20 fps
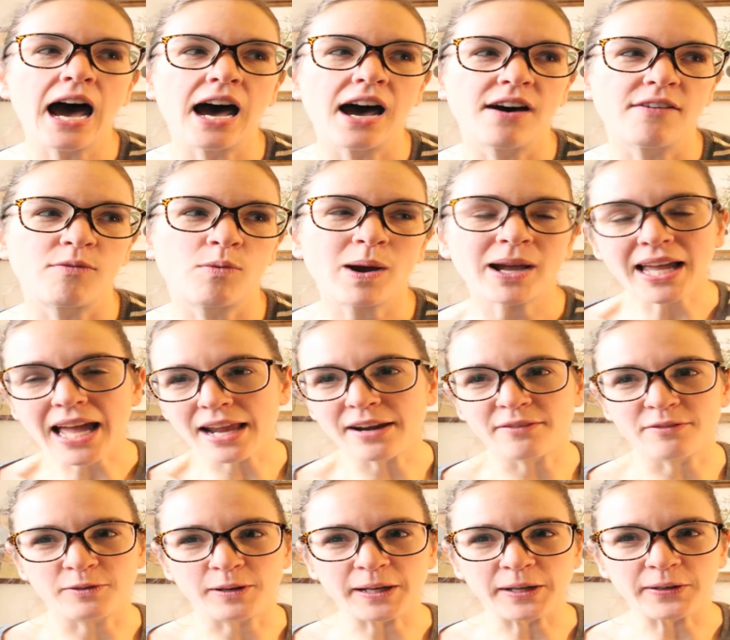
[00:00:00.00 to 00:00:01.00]
of what kind
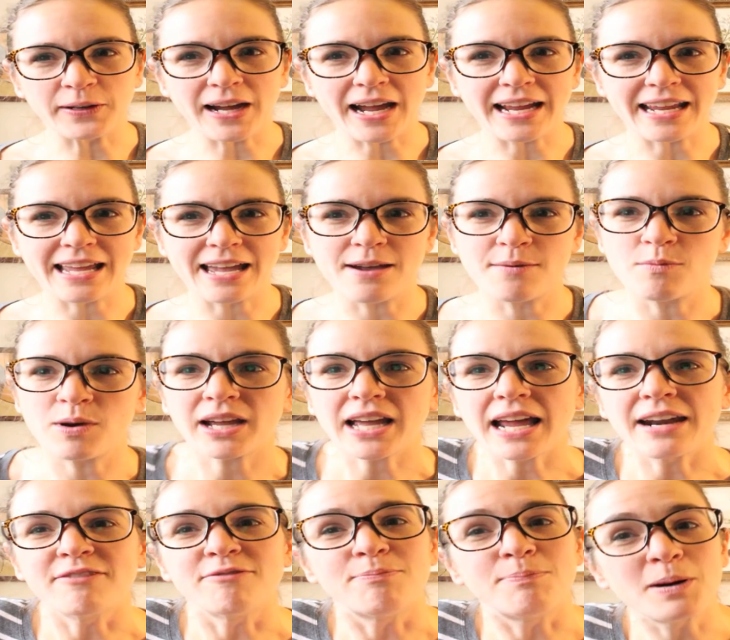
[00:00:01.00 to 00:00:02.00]
of reader I am, what
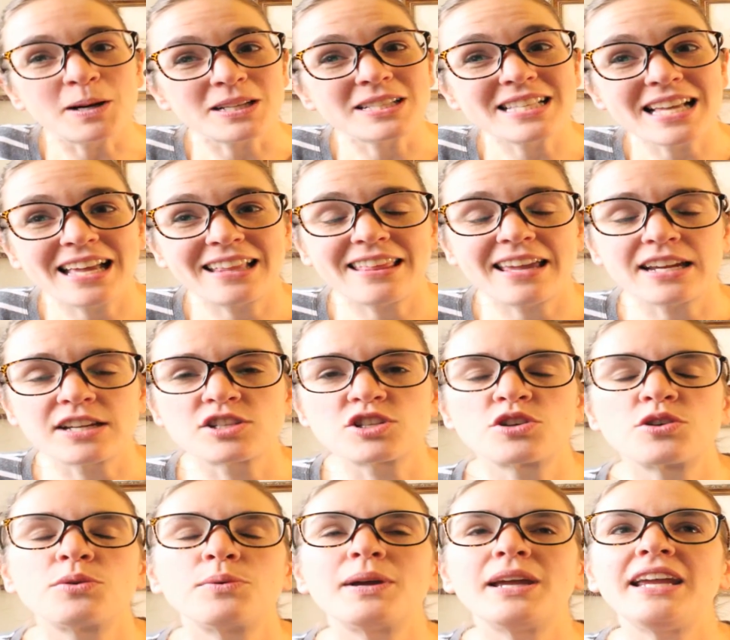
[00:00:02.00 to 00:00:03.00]
kind of books I like
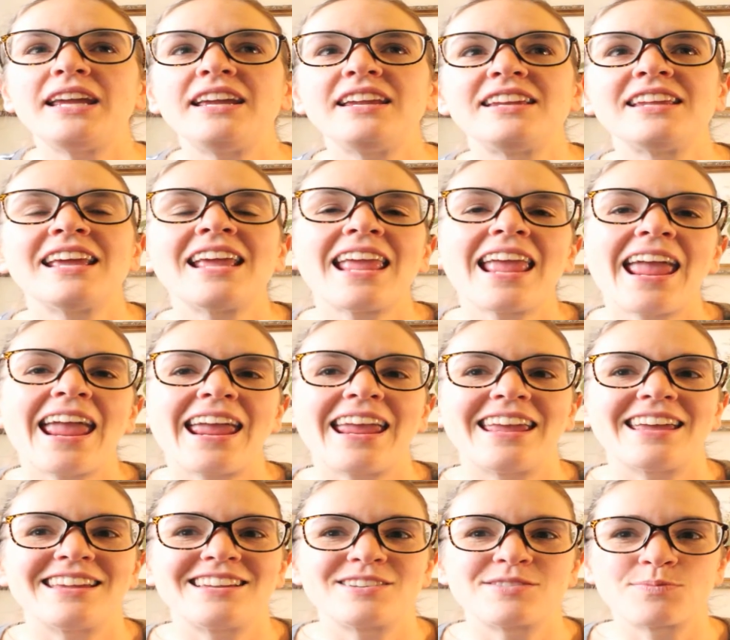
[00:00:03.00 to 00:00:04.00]
to read,
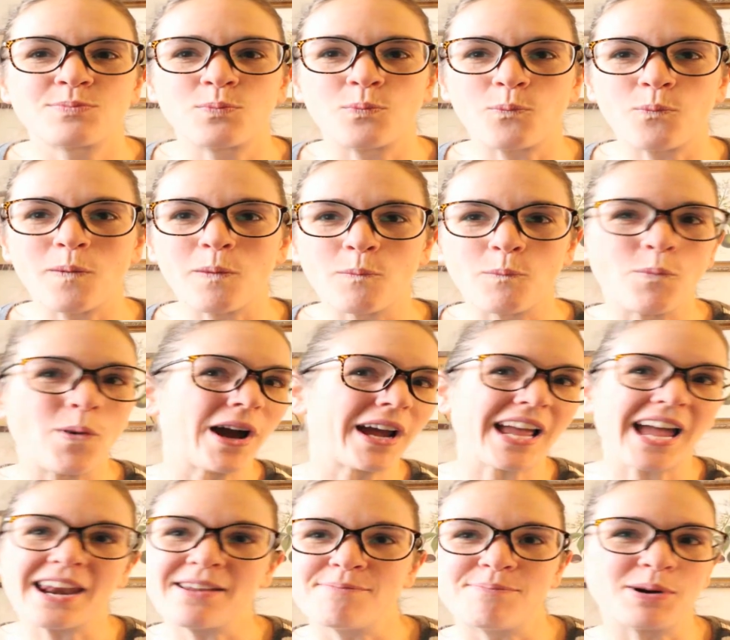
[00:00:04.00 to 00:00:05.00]
and
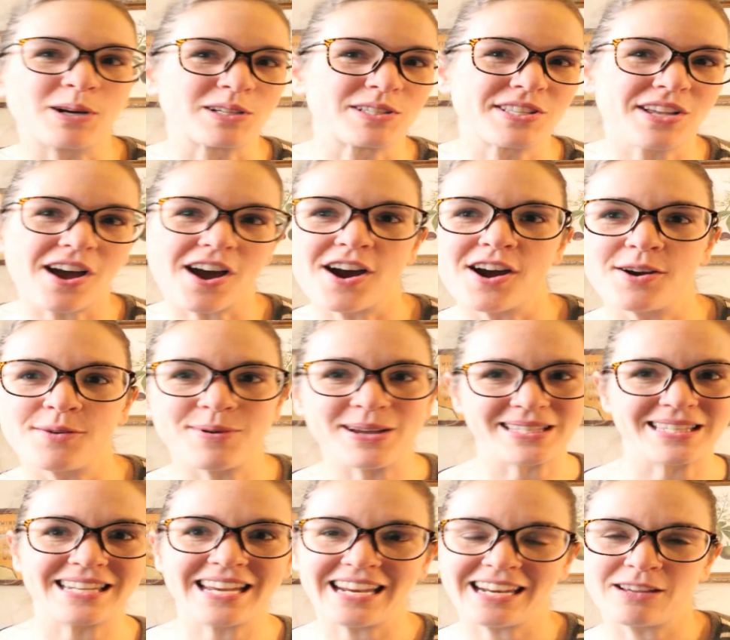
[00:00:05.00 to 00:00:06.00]
what kind of books are
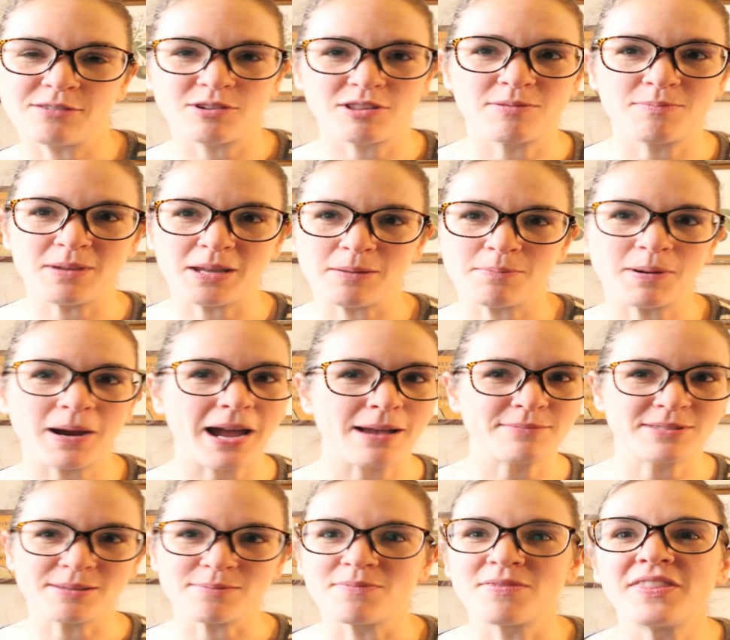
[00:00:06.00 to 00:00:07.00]
resonating with me,
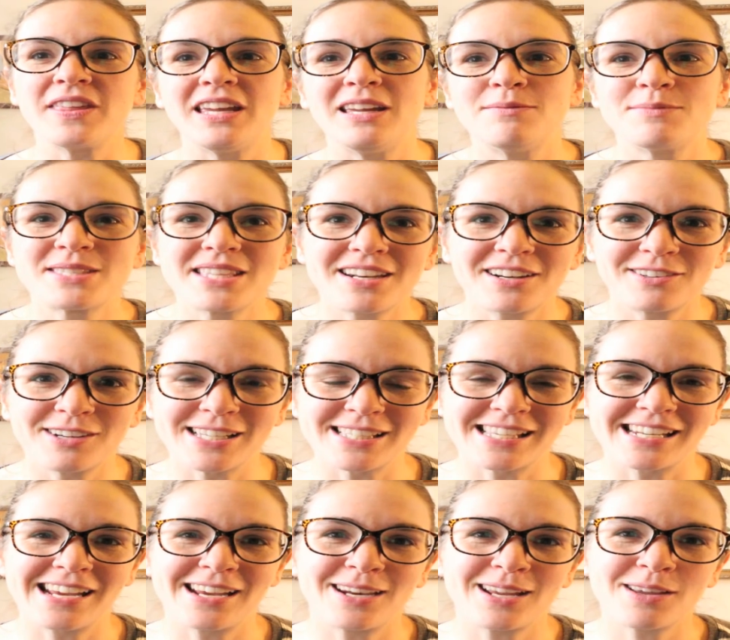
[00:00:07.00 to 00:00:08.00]
perhaps some themes that are
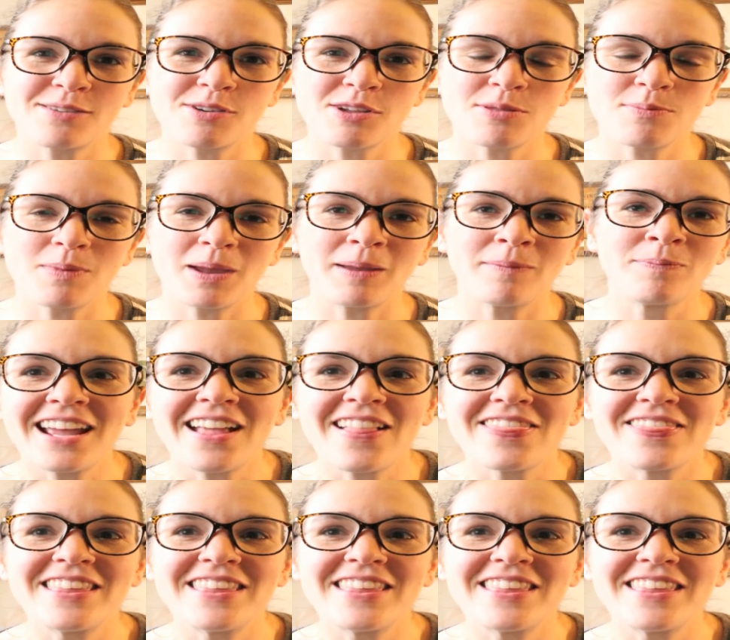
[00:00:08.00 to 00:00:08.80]
resonating with me.